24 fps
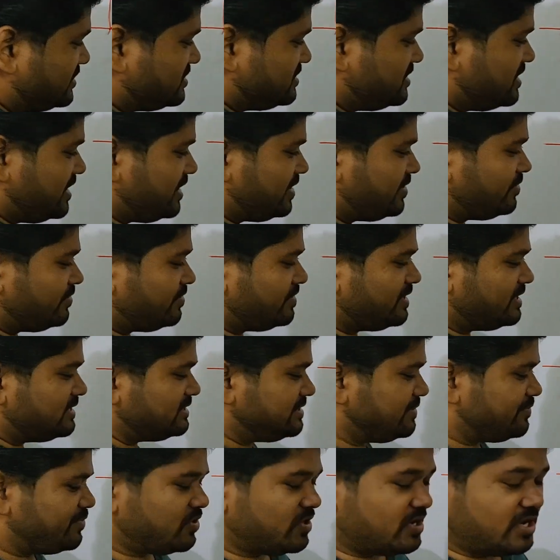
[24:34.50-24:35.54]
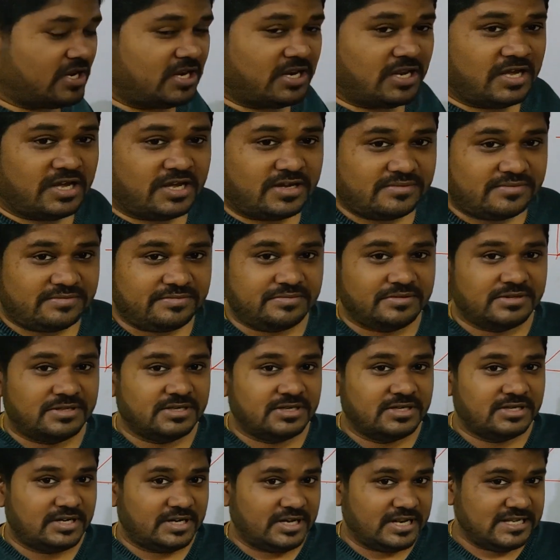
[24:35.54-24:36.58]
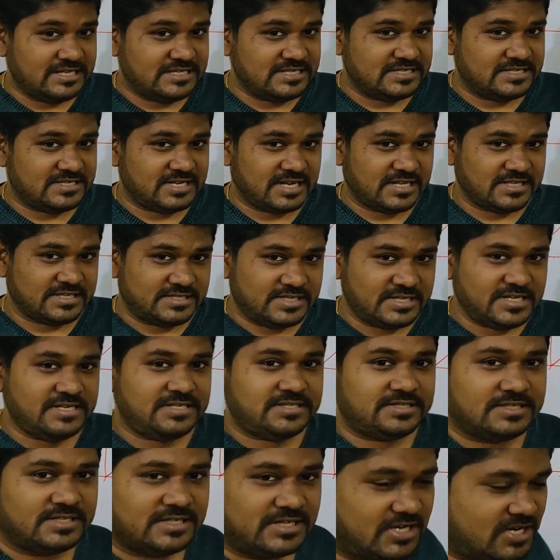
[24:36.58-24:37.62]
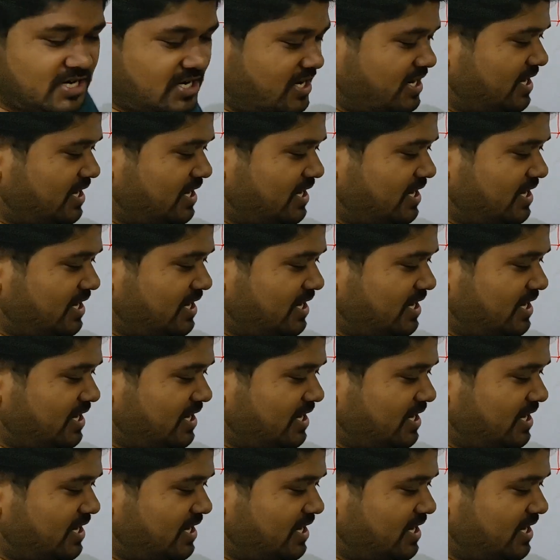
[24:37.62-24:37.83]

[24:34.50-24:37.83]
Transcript: just like your reciprocal of resistance is